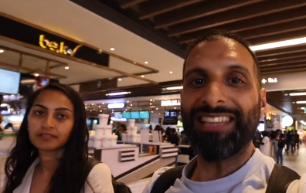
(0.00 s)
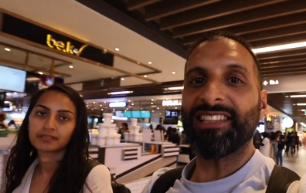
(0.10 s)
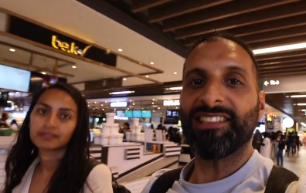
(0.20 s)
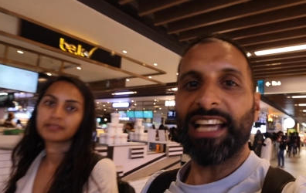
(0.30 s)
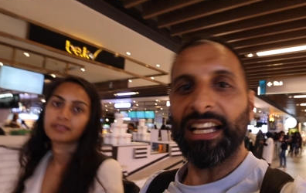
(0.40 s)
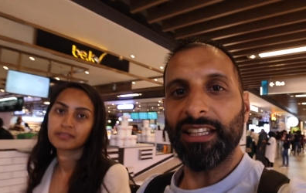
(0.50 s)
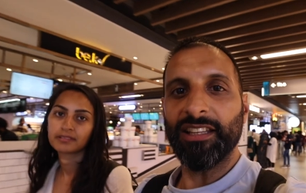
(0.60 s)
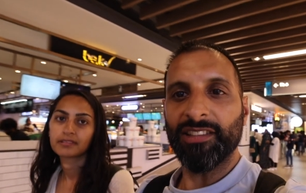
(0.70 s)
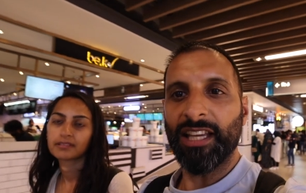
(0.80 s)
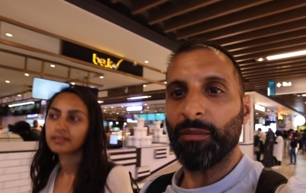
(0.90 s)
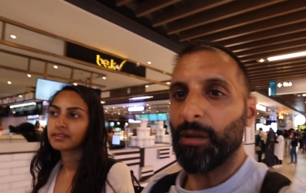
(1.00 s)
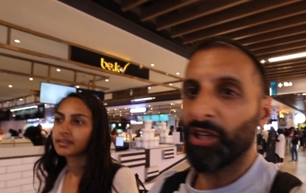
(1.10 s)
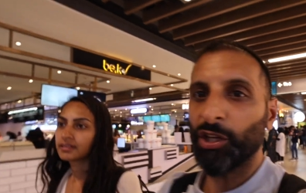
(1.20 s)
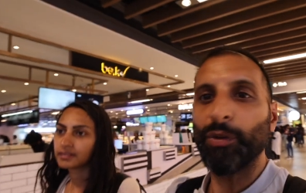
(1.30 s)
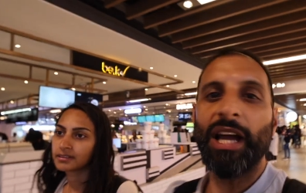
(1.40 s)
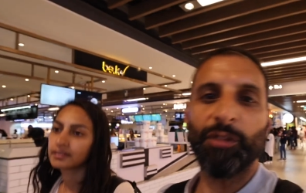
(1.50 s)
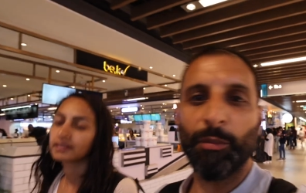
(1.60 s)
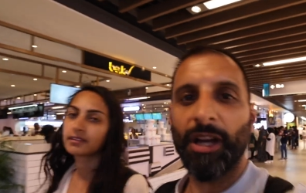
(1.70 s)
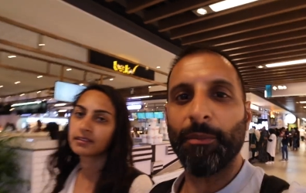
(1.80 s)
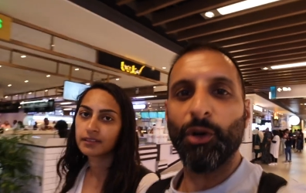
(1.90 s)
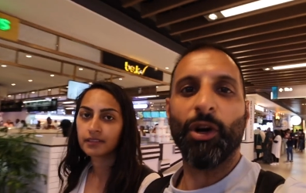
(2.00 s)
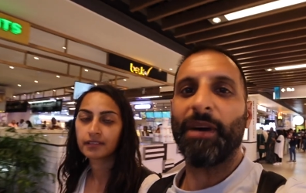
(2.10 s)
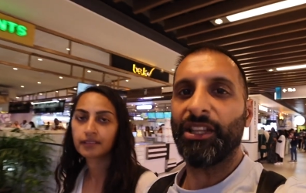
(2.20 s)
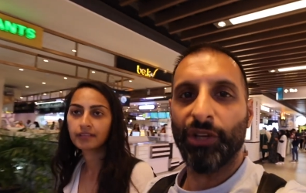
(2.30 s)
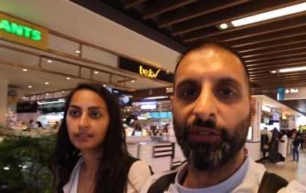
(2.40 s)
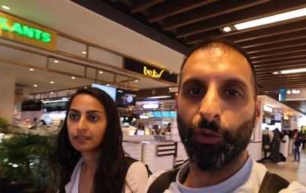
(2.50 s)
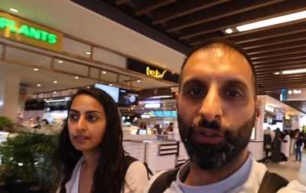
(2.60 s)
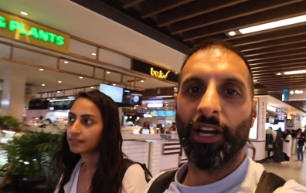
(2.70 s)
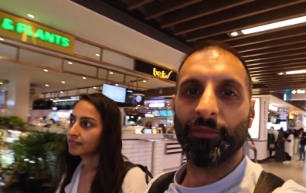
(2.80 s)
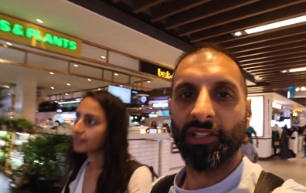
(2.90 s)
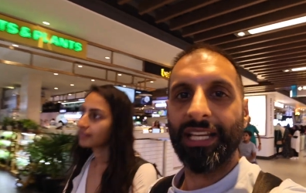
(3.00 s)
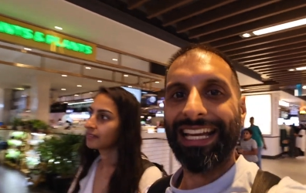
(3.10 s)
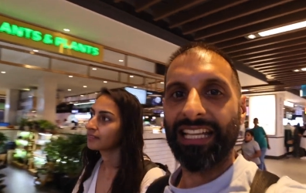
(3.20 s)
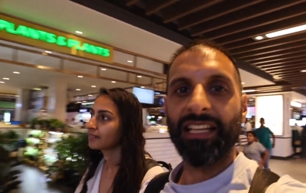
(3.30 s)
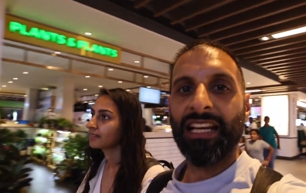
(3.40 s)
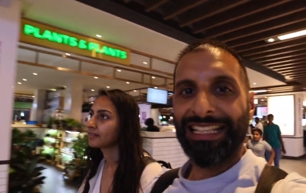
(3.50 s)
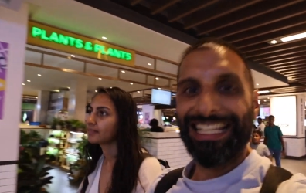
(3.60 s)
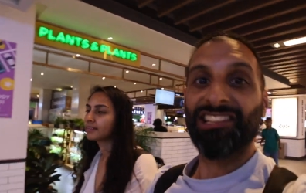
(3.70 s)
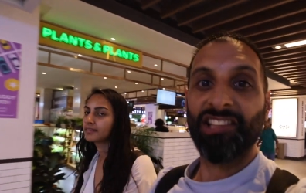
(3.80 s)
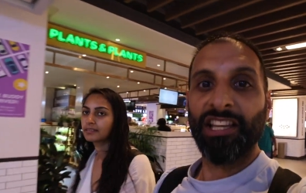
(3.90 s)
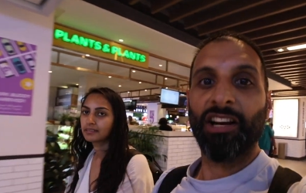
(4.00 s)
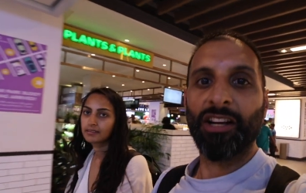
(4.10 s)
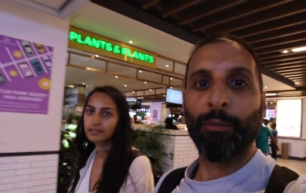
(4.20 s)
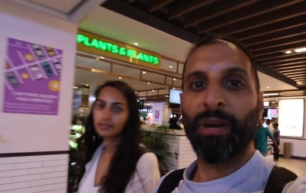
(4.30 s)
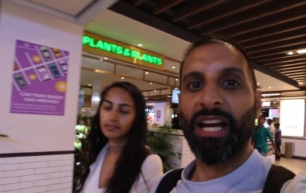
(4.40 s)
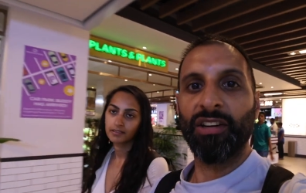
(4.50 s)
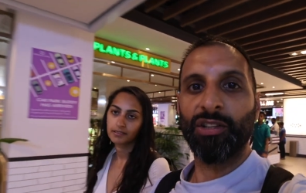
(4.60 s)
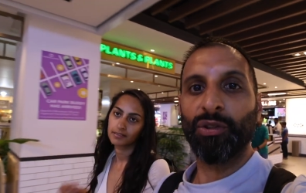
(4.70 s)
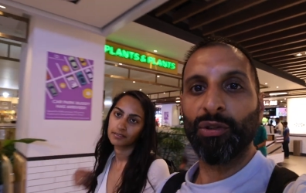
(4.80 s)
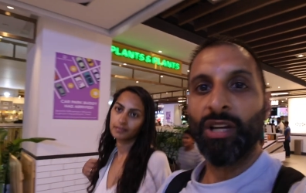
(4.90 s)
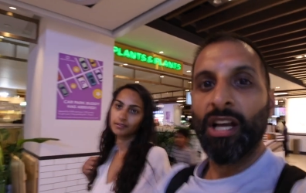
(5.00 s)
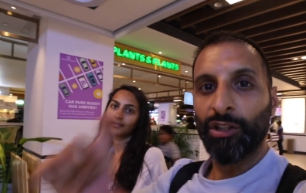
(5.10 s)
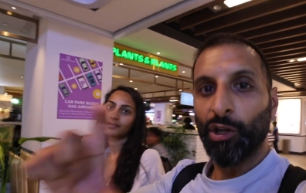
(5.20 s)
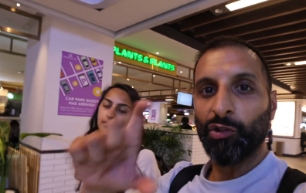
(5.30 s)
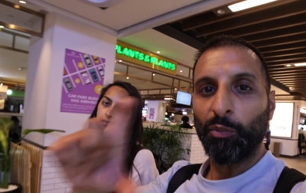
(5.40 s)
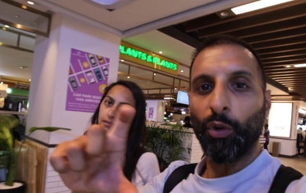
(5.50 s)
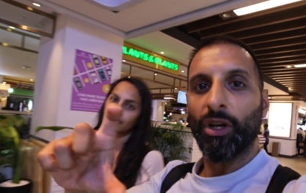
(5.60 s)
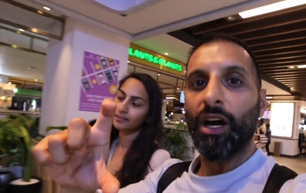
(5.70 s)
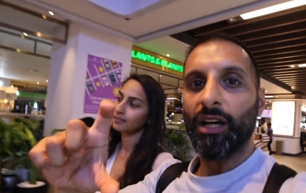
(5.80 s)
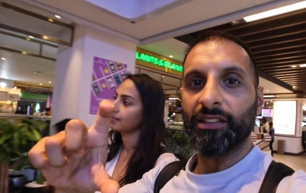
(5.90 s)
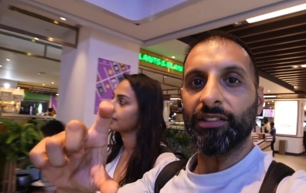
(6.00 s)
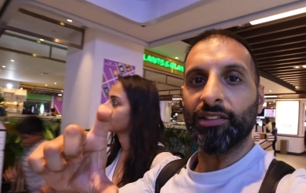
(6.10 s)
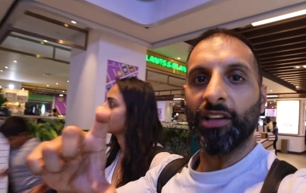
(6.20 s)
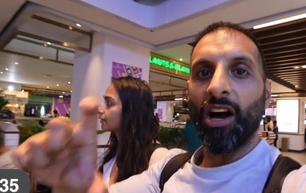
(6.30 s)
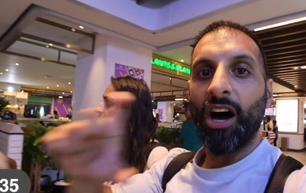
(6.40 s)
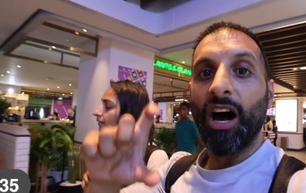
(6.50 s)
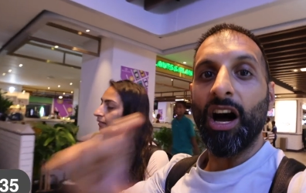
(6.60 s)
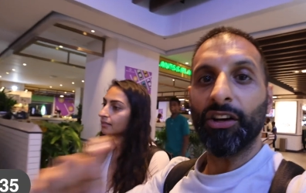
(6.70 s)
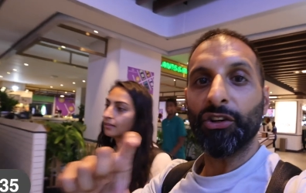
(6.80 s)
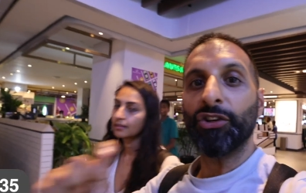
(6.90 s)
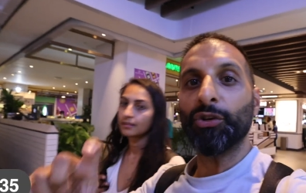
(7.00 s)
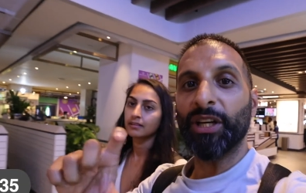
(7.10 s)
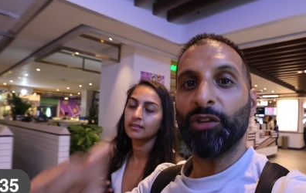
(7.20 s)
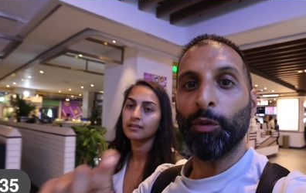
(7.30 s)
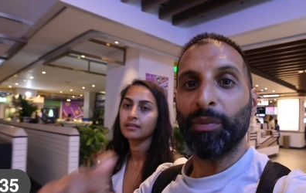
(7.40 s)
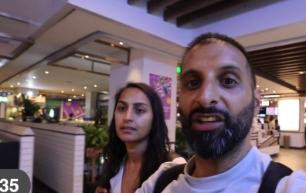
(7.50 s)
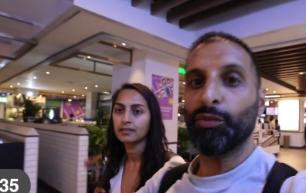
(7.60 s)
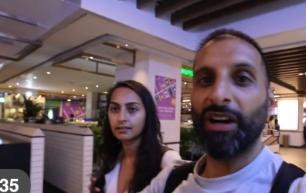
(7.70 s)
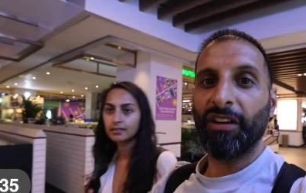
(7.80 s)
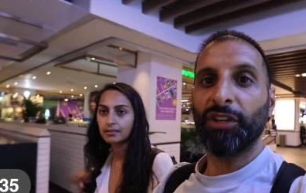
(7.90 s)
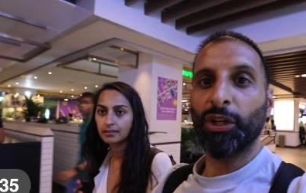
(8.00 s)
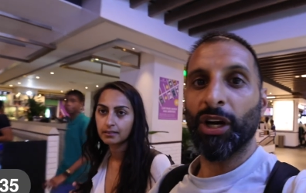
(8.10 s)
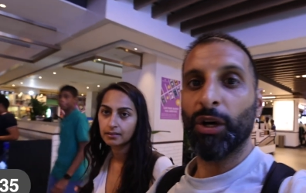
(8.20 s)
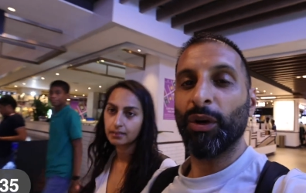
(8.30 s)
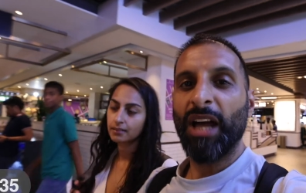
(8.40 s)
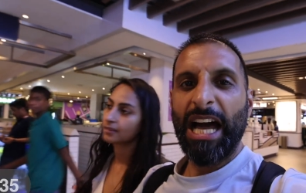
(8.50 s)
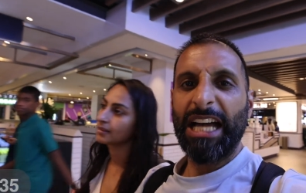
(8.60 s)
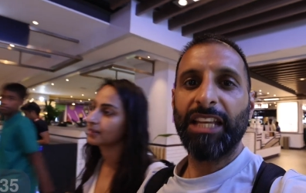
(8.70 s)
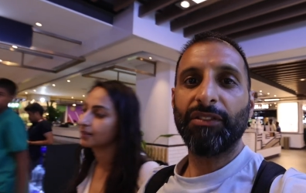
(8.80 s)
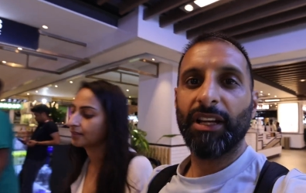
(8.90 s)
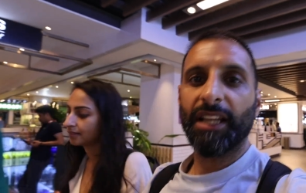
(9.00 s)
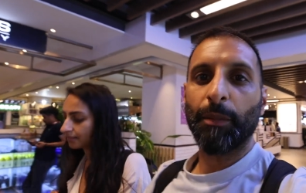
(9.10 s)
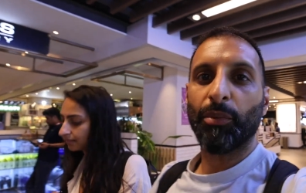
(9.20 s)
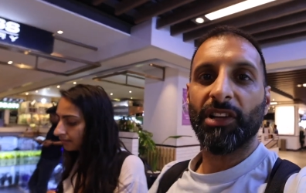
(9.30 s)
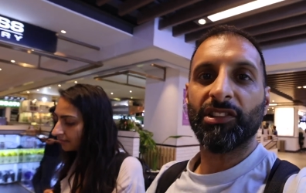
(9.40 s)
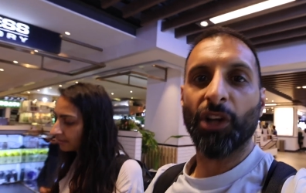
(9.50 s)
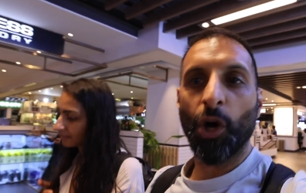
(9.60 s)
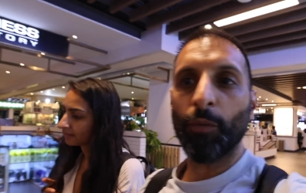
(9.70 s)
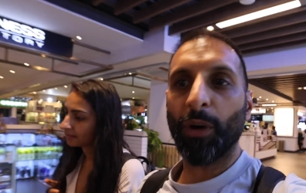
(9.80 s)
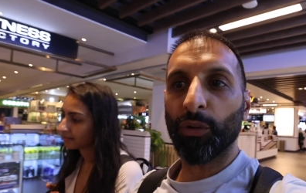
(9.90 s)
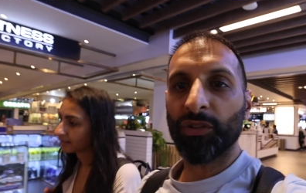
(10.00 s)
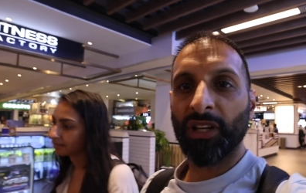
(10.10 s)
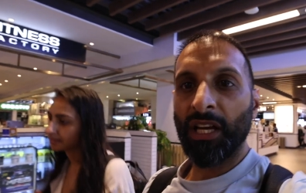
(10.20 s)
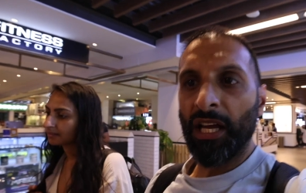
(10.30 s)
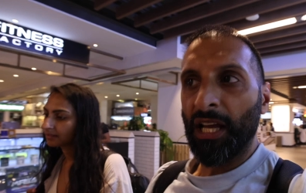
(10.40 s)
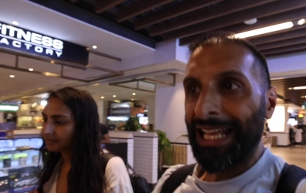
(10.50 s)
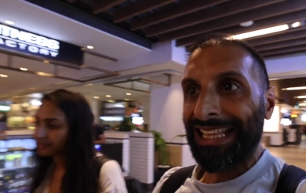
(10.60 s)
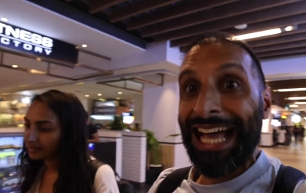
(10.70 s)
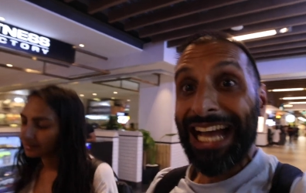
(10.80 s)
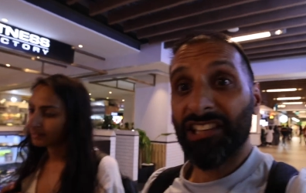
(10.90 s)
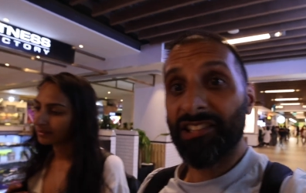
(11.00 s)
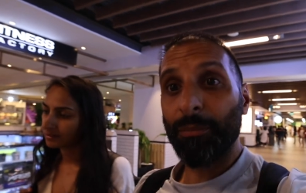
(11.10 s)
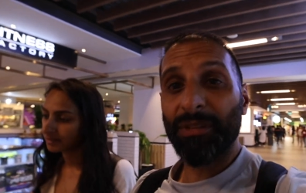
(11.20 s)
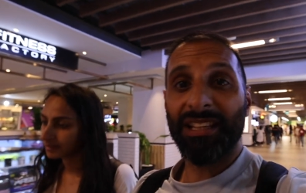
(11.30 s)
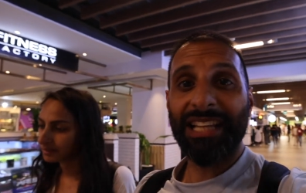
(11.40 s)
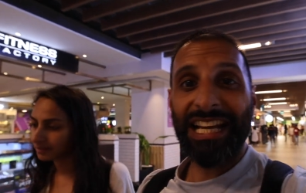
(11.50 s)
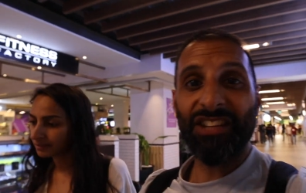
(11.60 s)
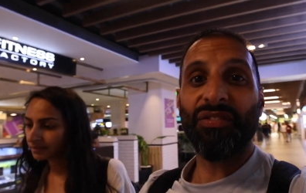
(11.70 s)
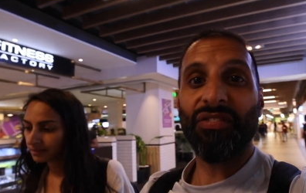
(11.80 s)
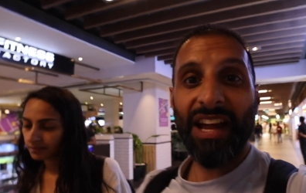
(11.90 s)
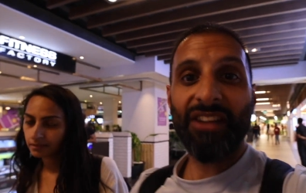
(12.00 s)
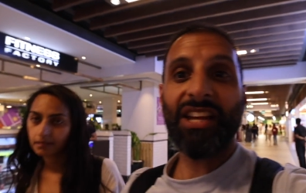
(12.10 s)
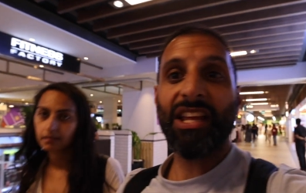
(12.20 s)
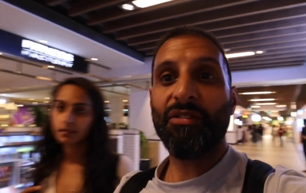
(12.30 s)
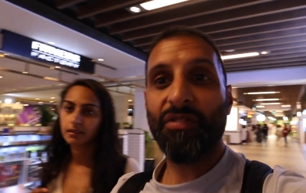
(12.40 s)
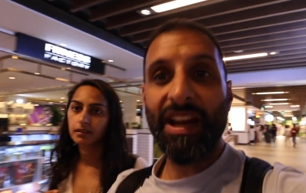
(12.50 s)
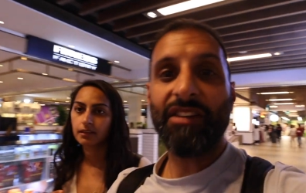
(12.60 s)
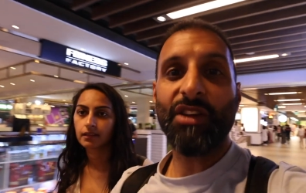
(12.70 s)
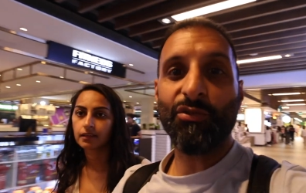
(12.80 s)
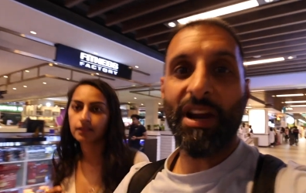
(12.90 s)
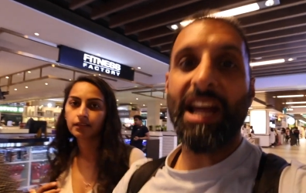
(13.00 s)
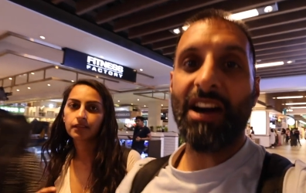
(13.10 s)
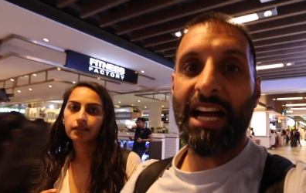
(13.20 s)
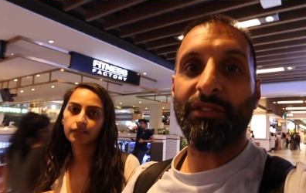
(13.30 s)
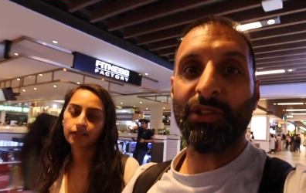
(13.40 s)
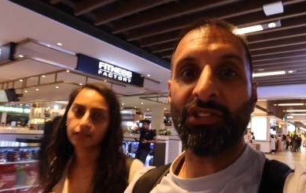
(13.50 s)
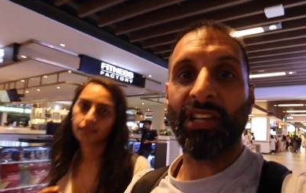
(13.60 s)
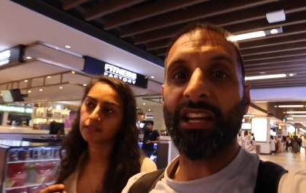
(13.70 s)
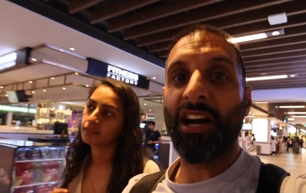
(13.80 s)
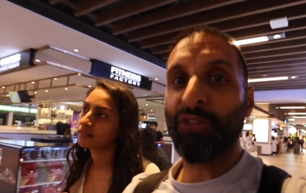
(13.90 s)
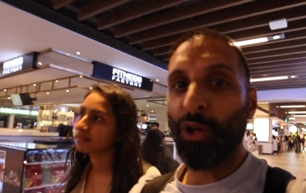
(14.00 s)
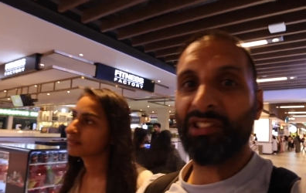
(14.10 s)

Speaker 1: is exactly the same. And because we have to buy milk about 3-4 times a day, that's the thing I compare it to. Those small cartons are 120 rupees wherever you go. And even like the price of Coke bottles, that is something that is very, very rare, I have to say. I've not